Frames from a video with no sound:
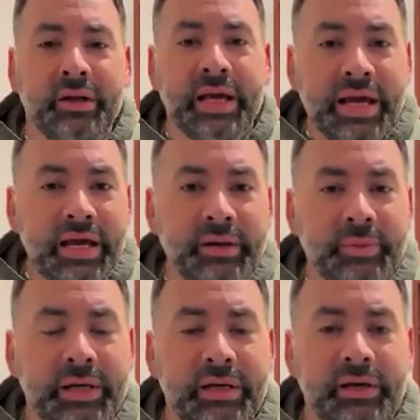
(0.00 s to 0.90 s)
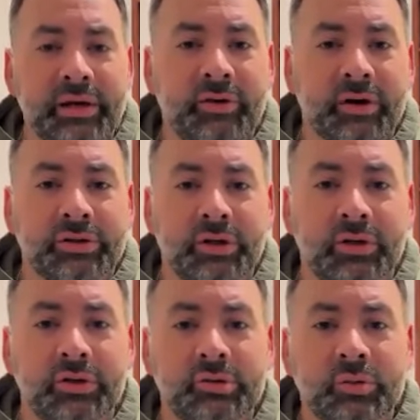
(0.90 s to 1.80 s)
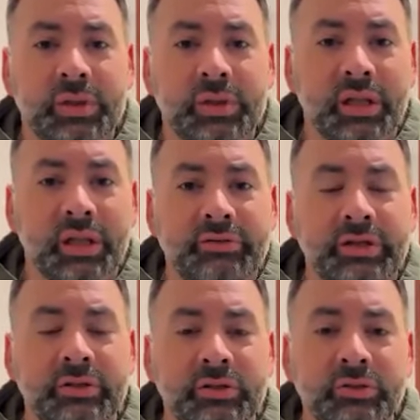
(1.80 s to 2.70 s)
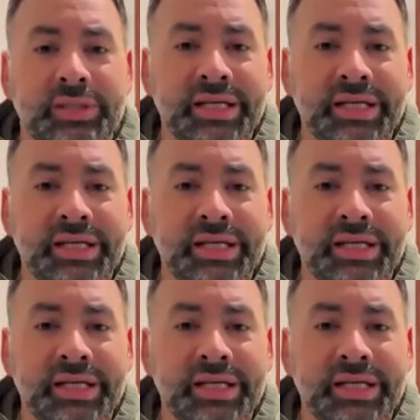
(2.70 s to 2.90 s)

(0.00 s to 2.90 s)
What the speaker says: and the enemy of our souls would love to use